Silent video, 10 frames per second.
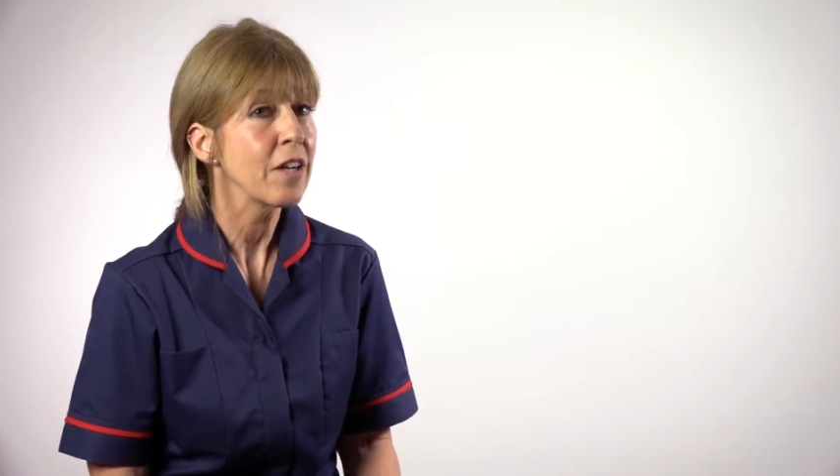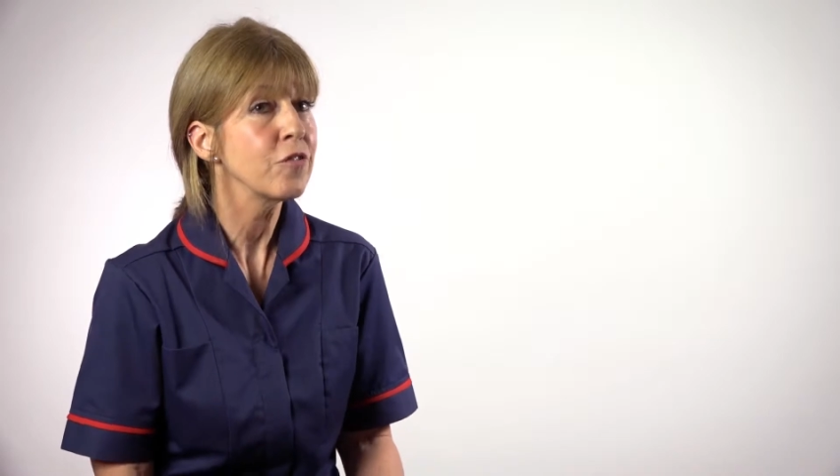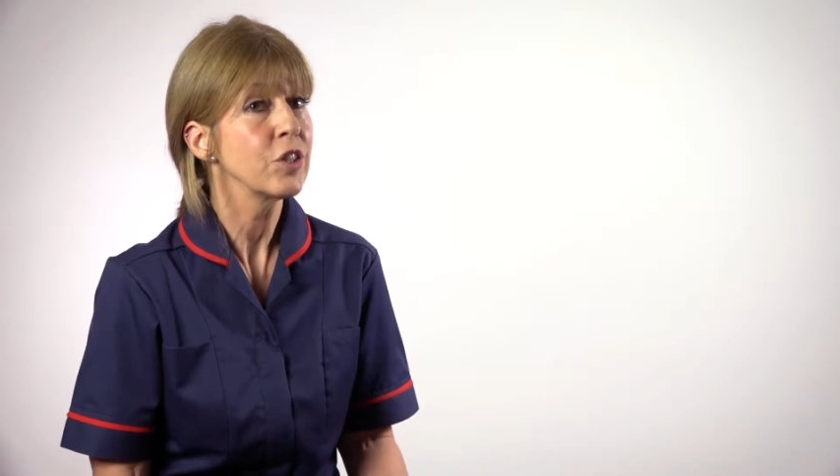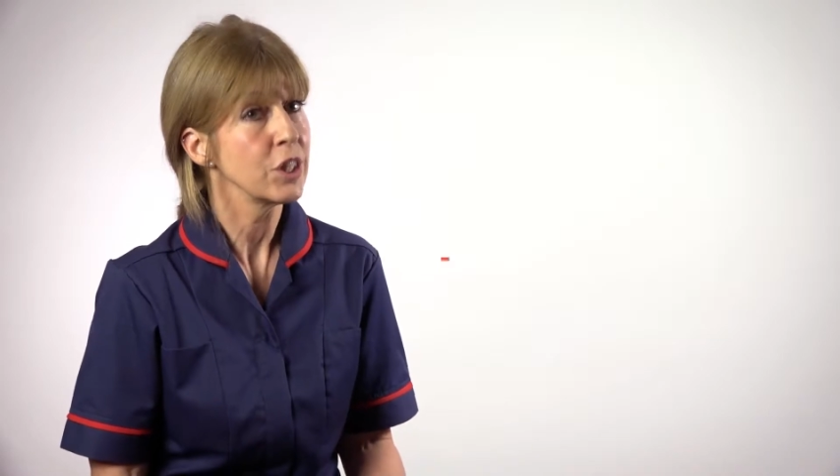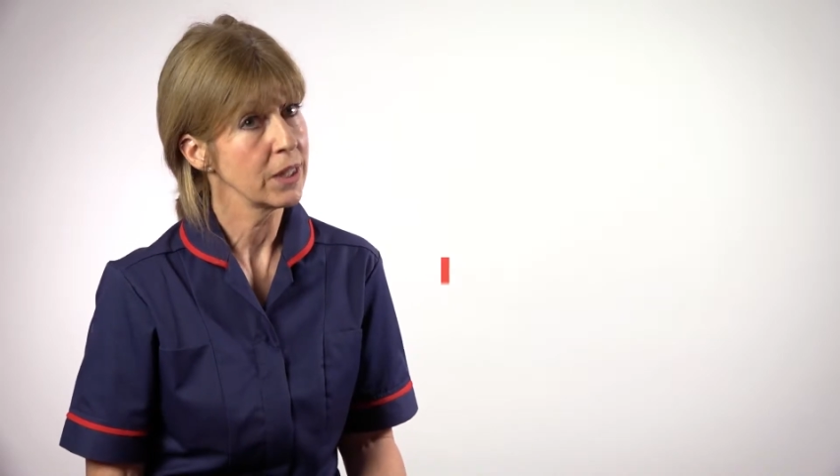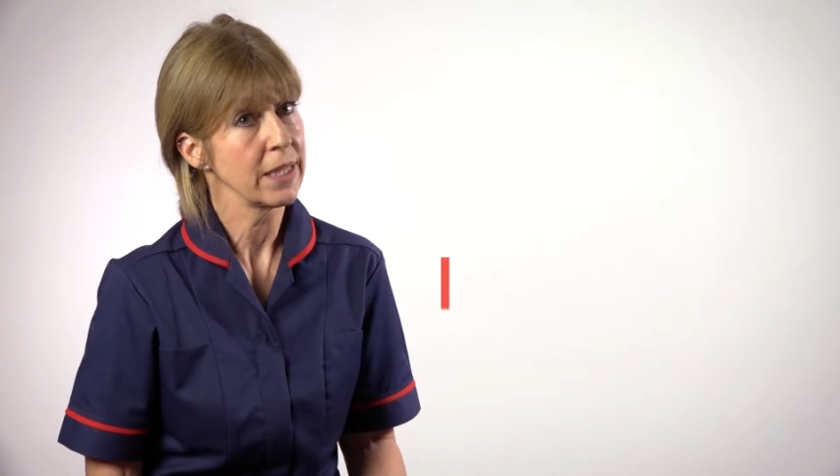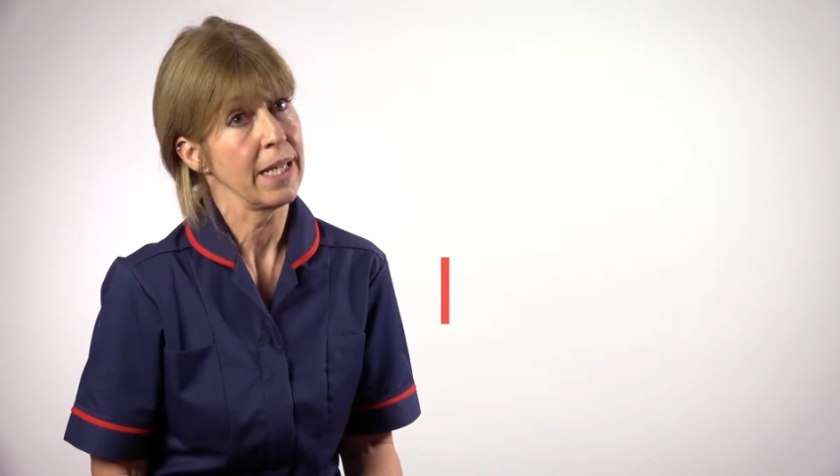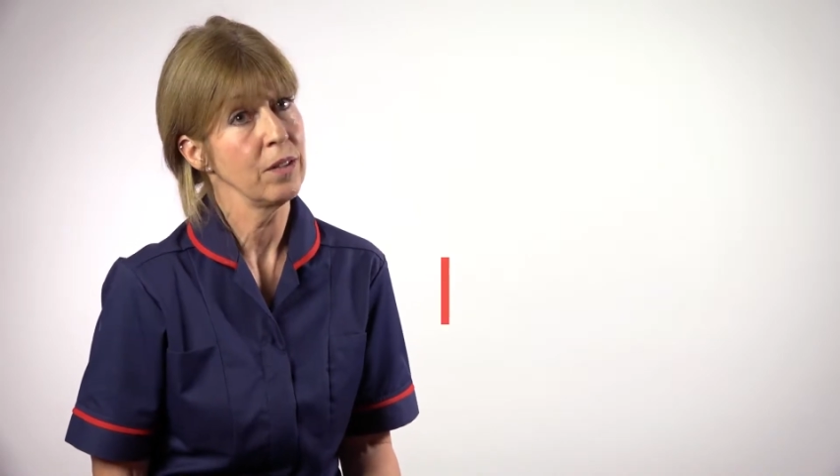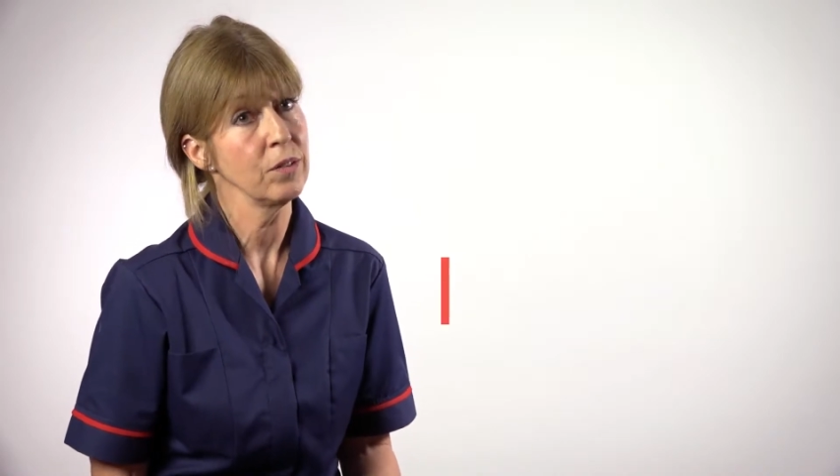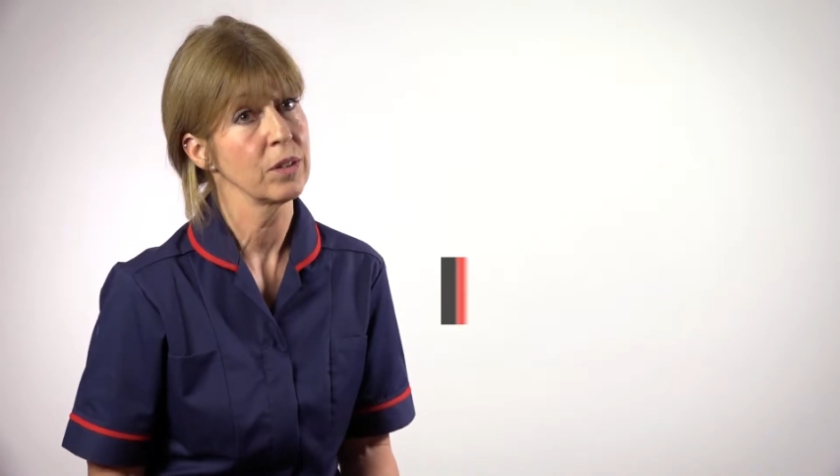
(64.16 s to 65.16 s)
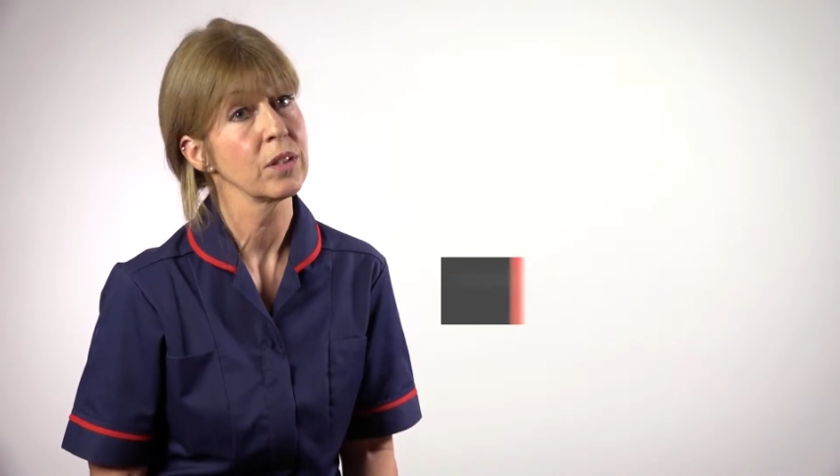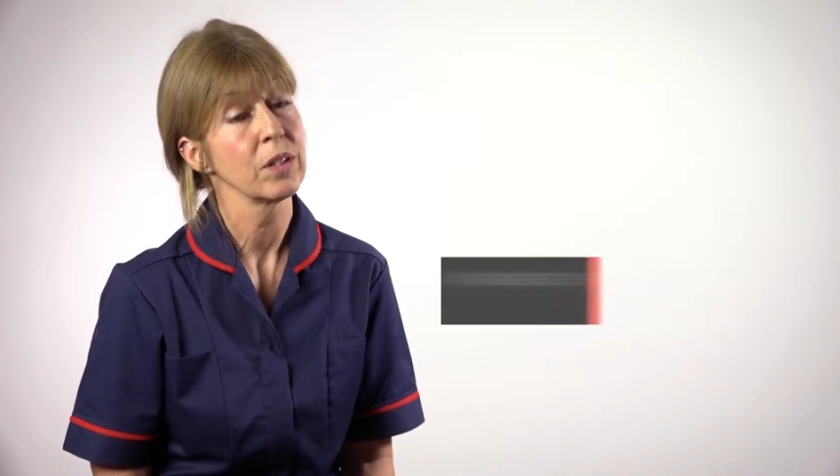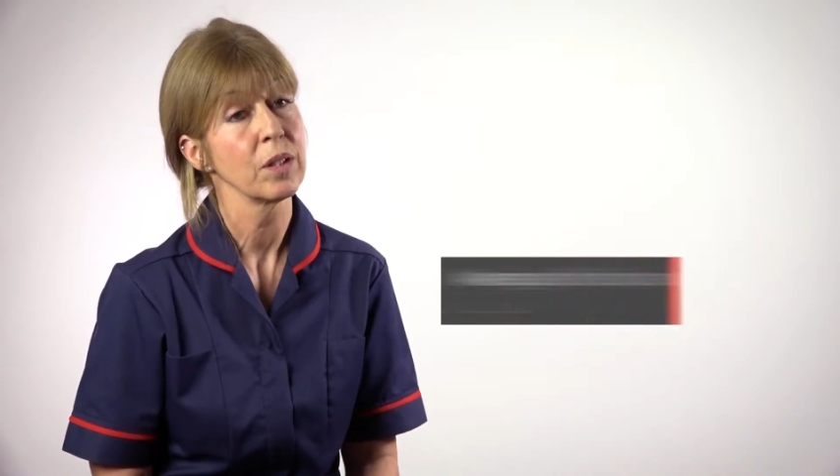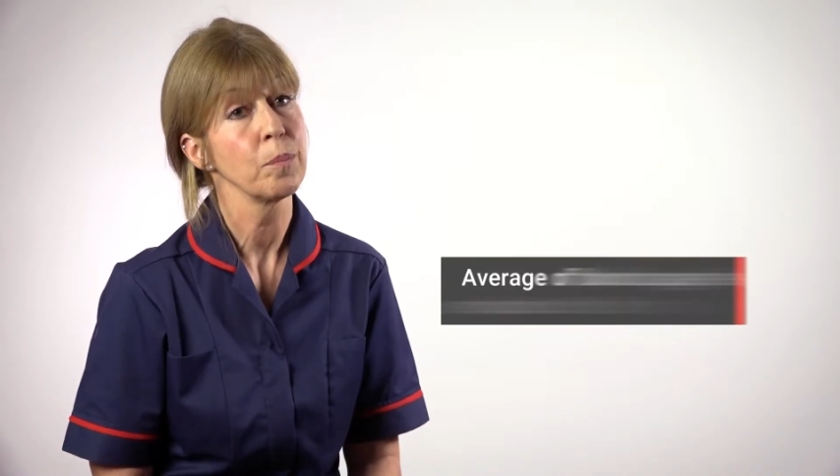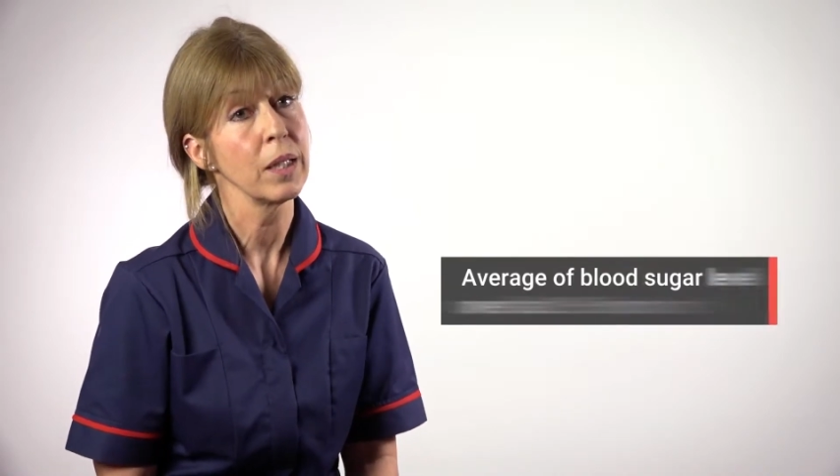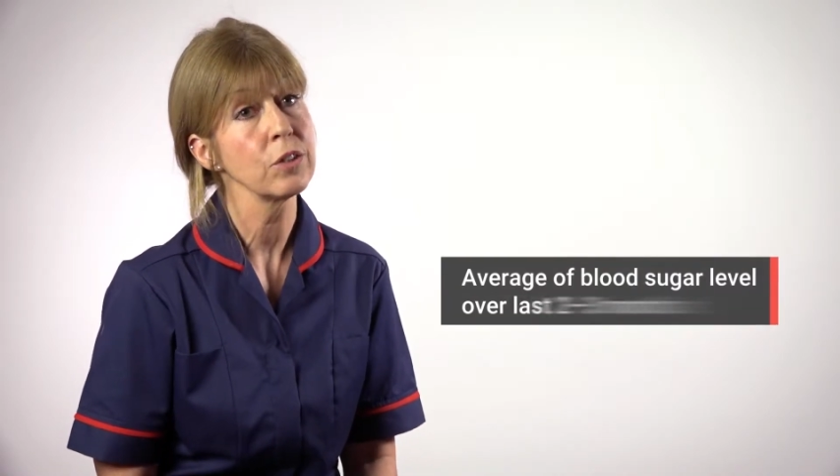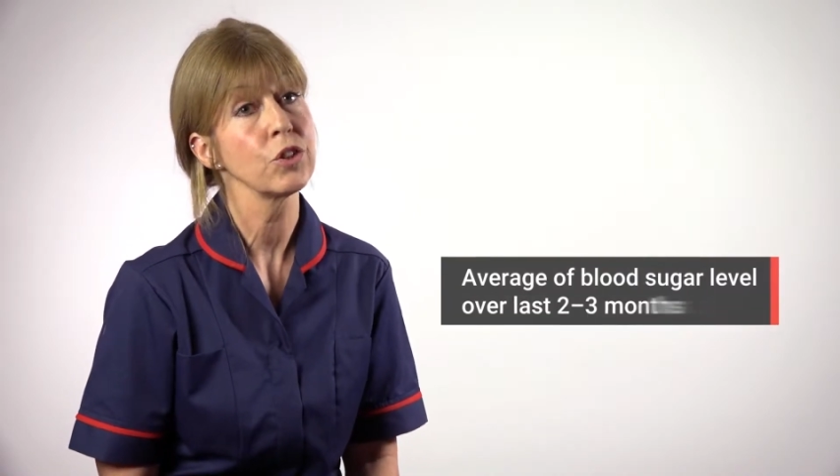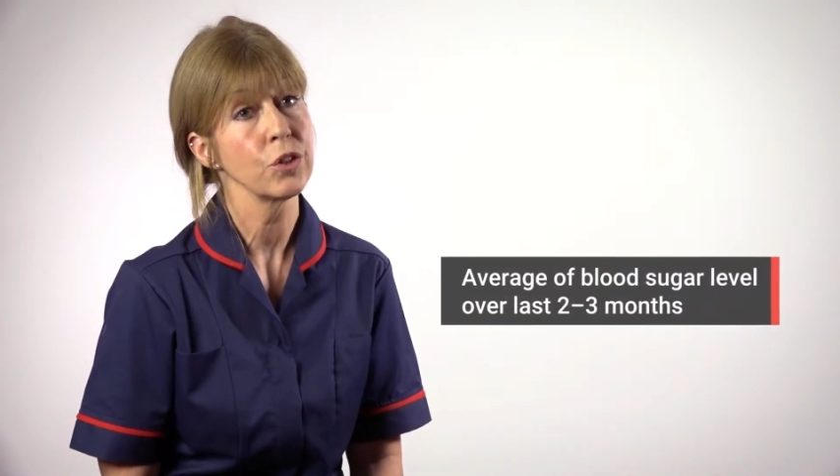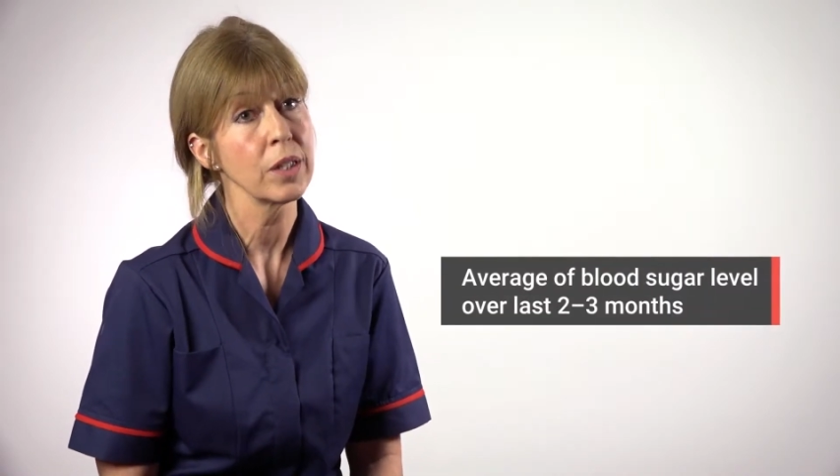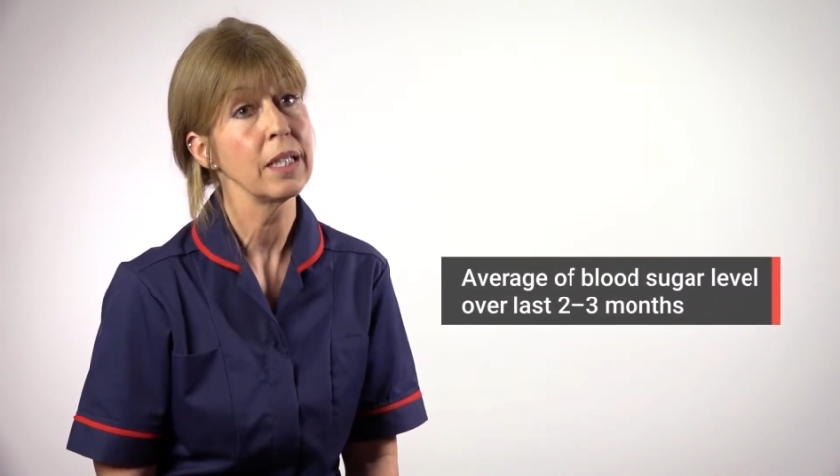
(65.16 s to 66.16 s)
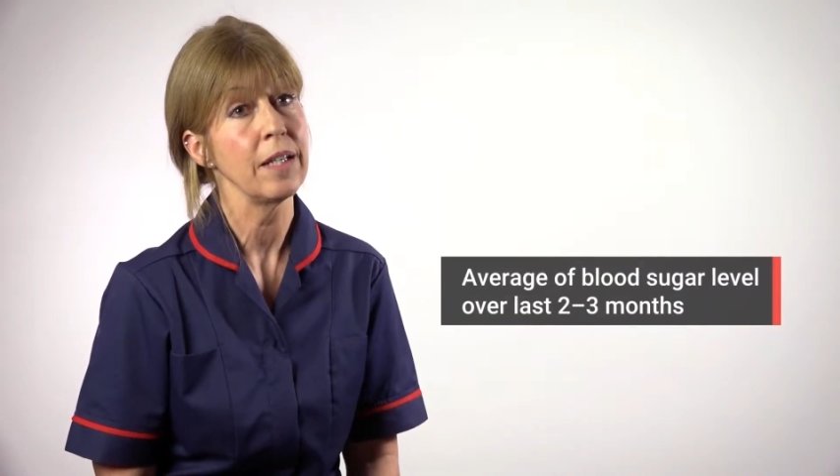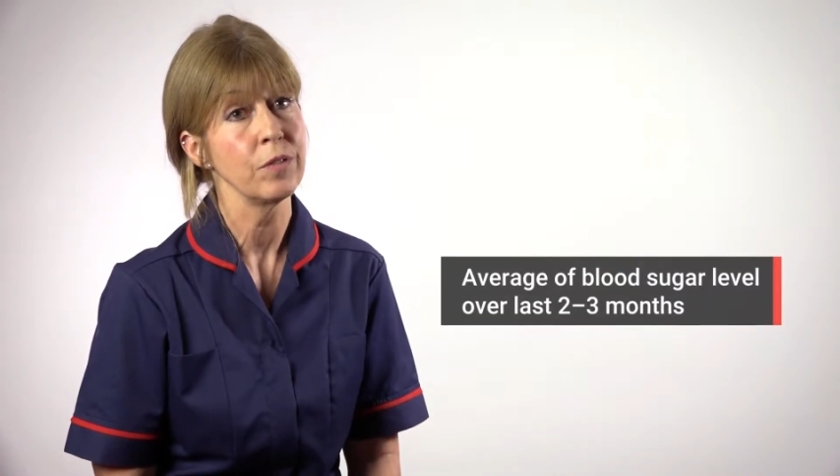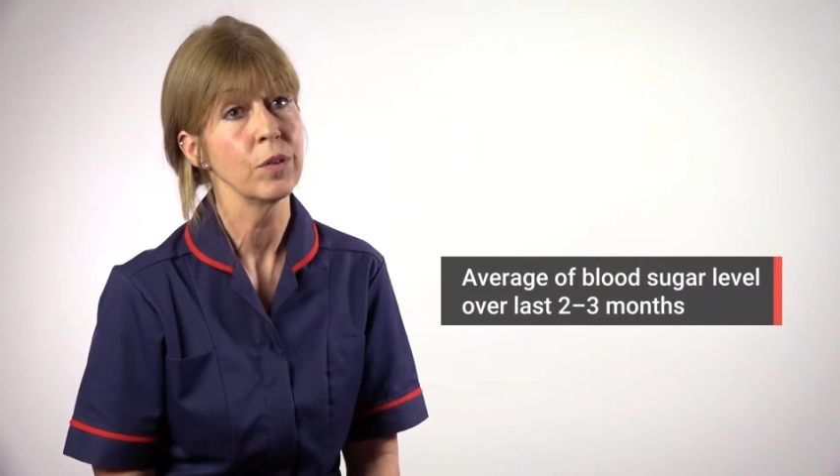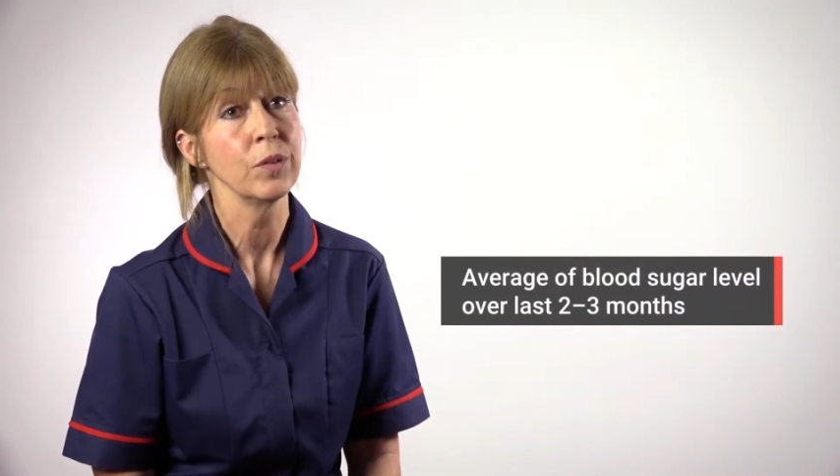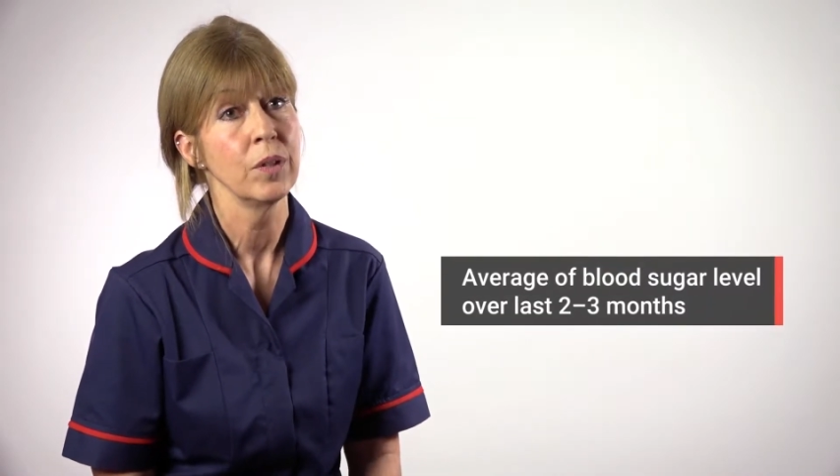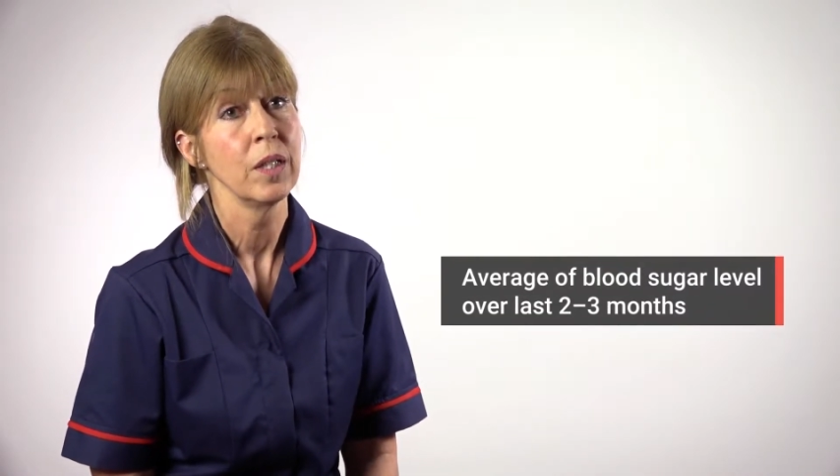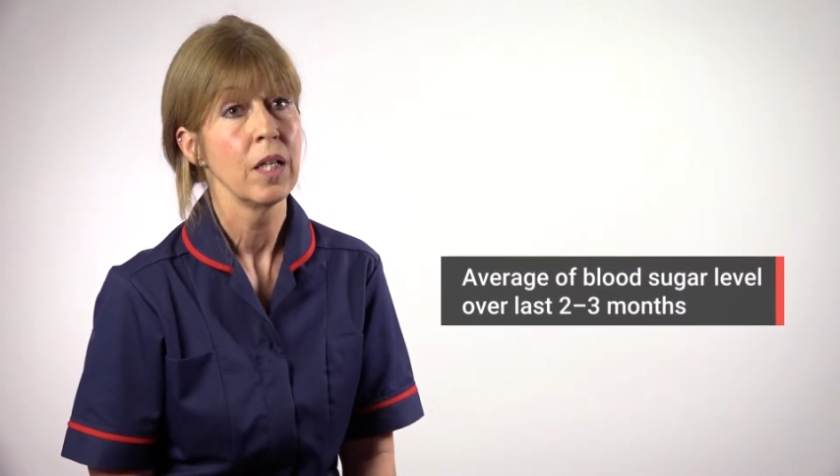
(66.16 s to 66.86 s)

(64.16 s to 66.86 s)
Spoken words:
averages out the blood sugar level